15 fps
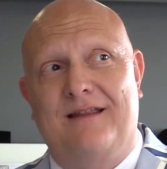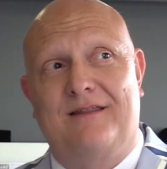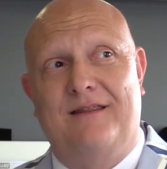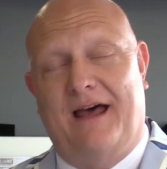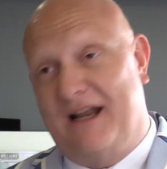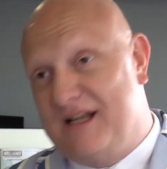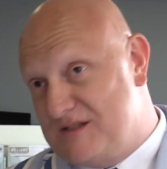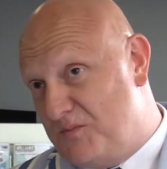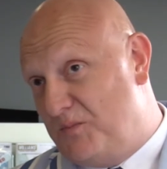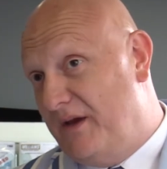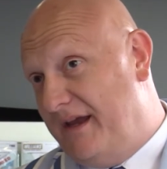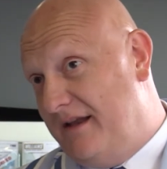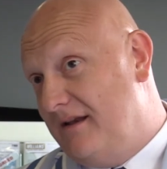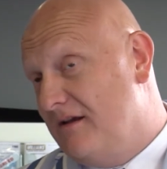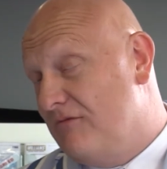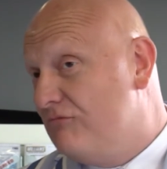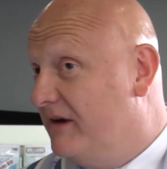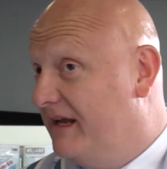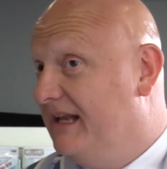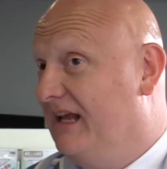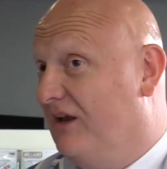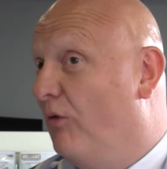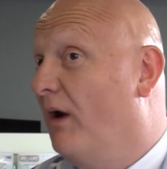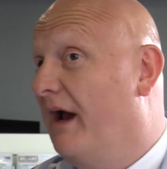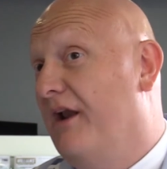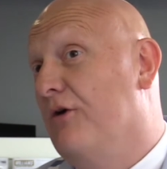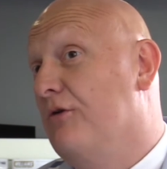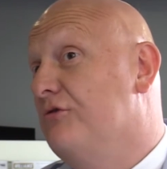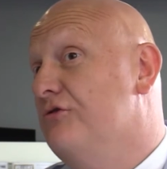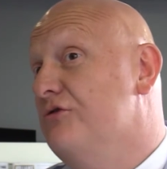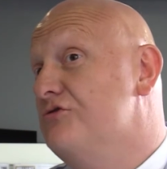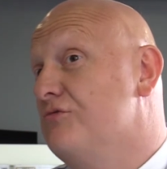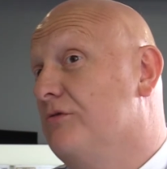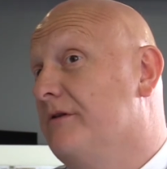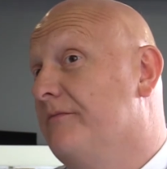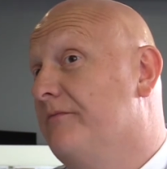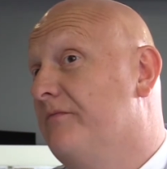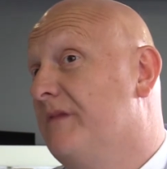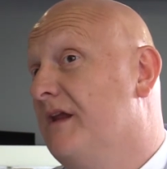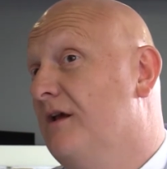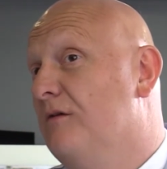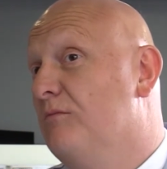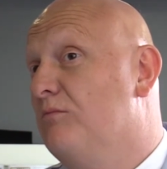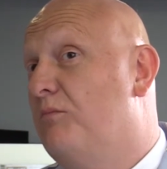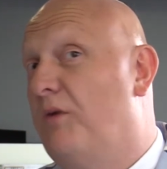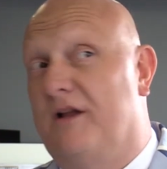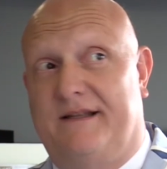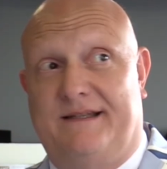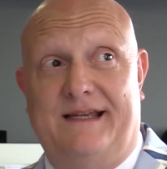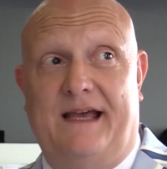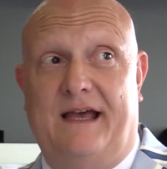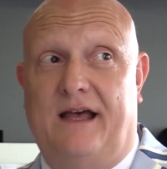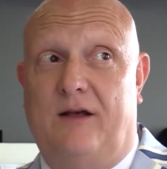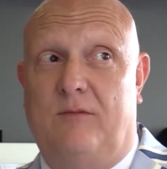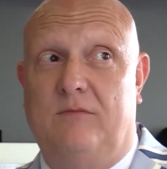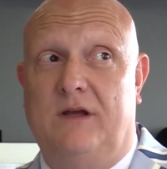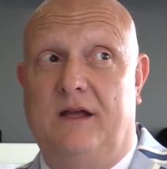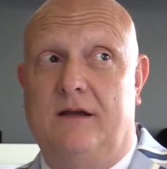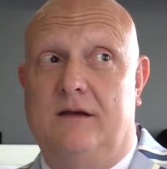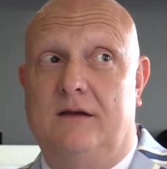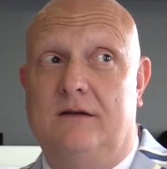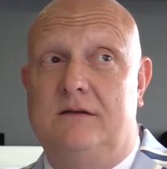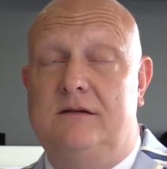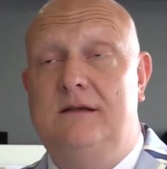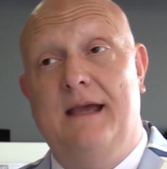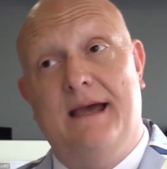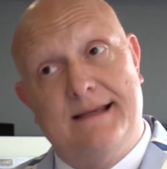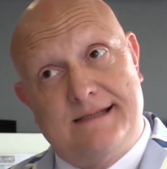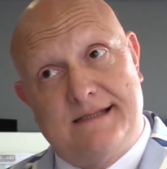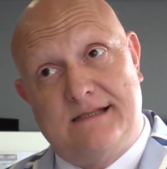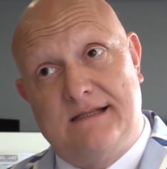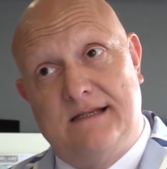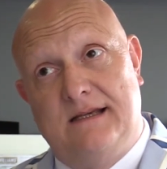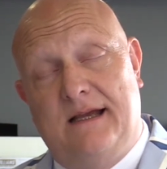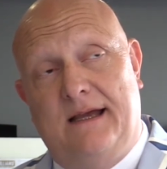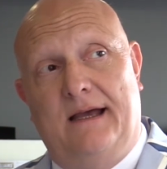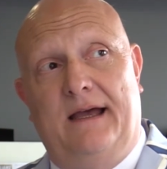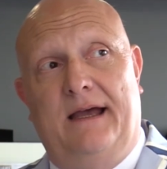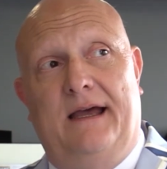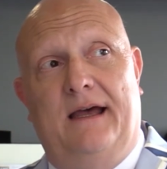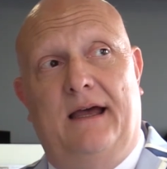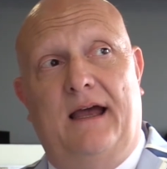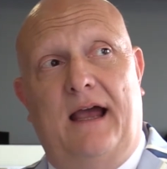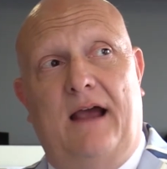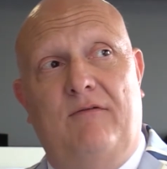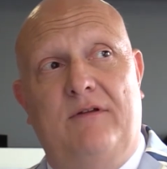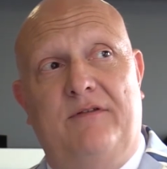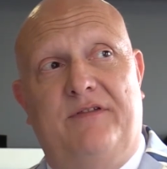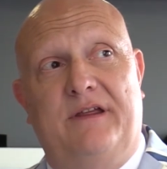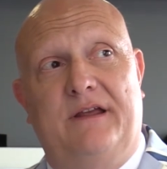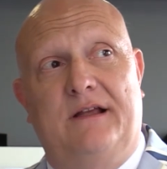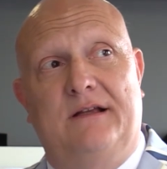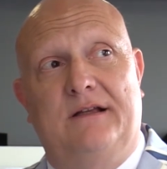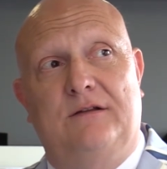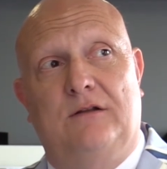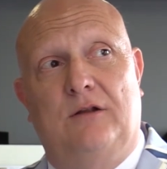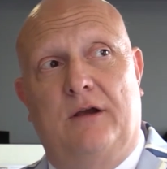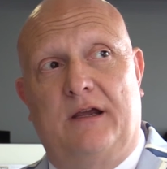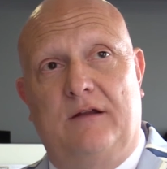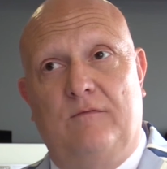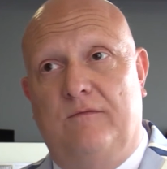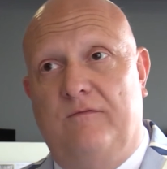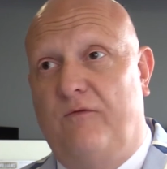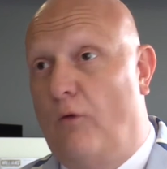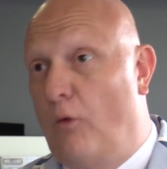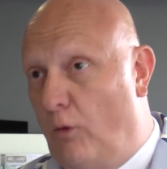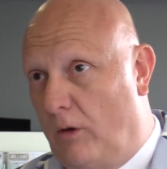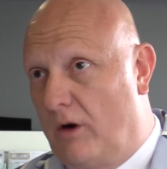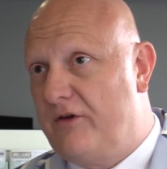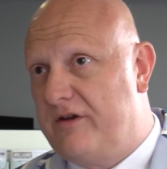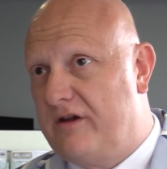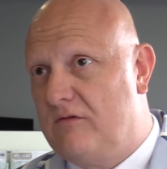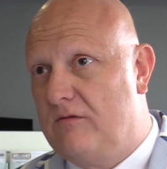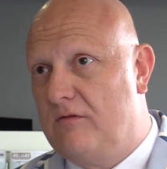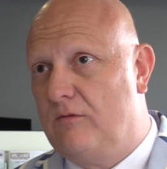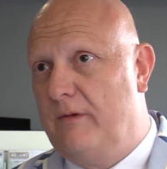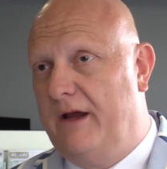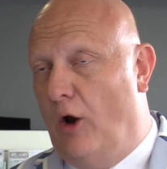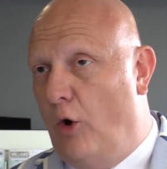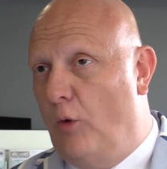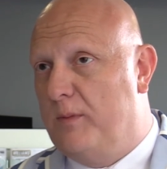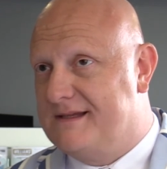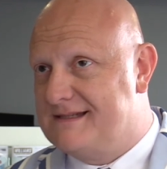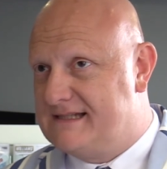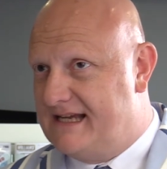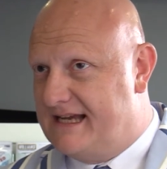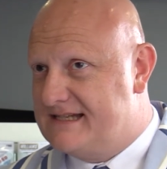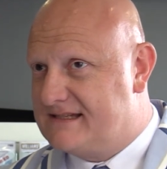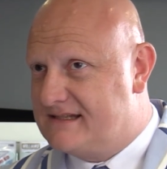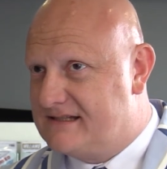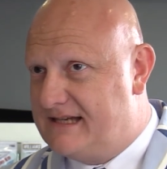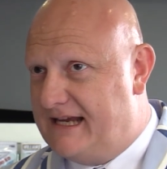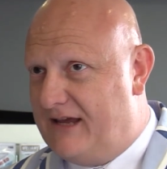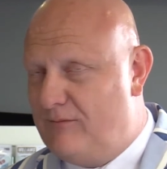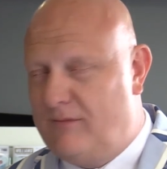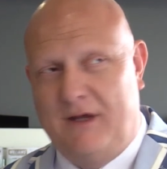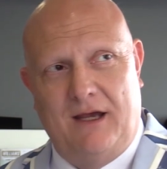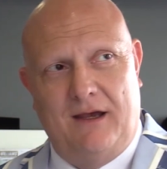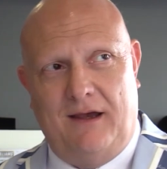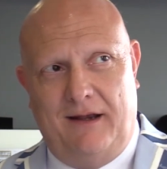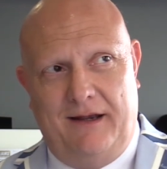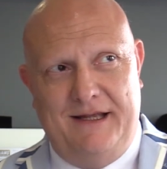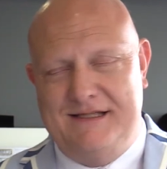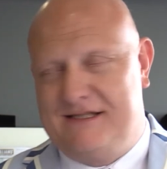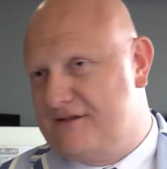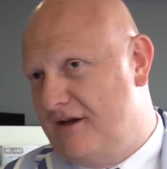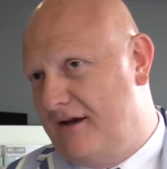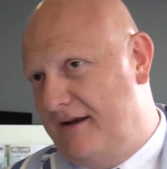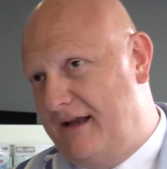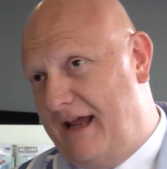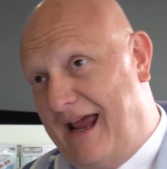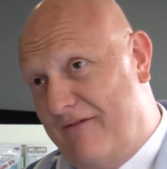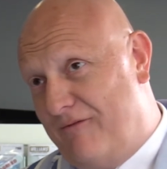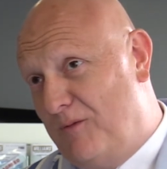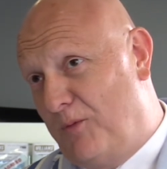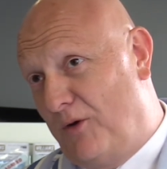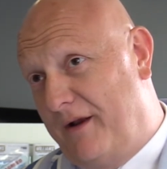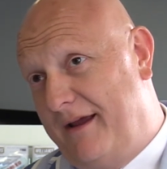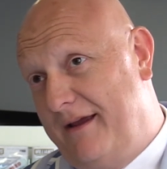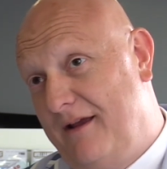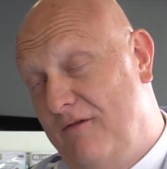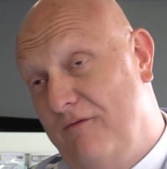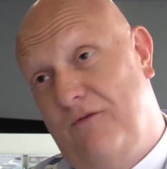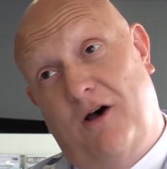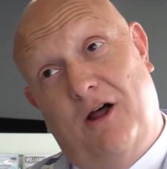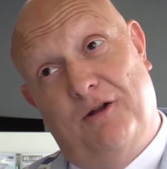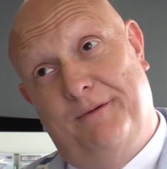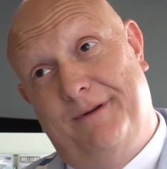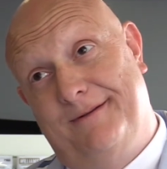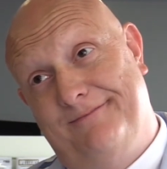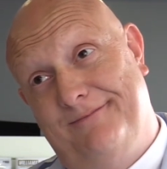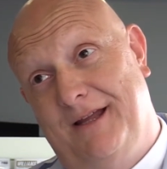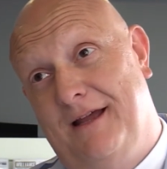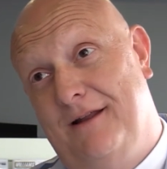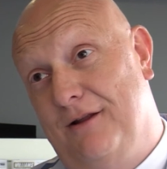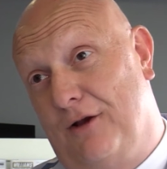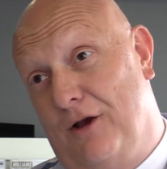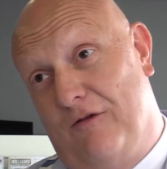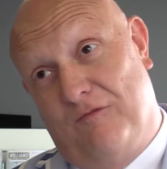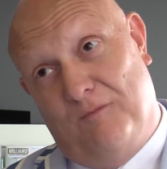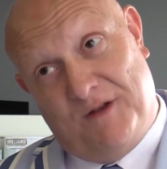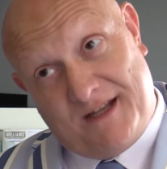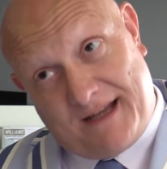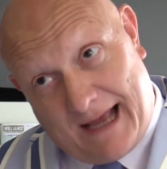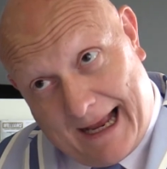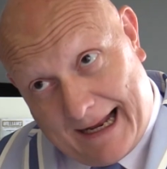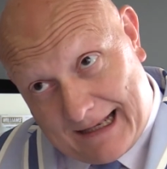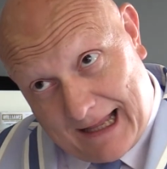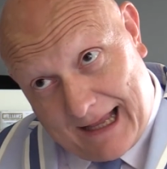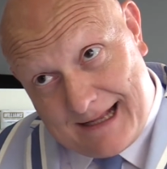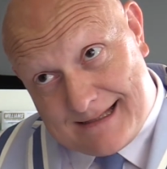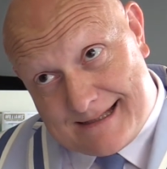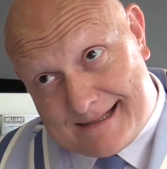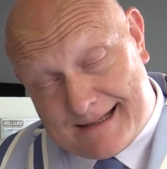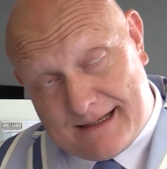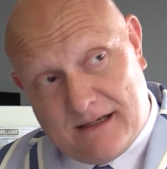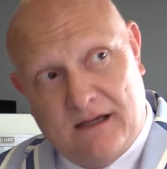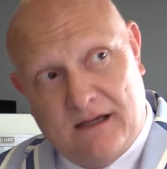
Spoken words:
That has been really quite unusual. But yes, everything looking forward, we hope it stays the same. It is down to everybody following the government guidelines.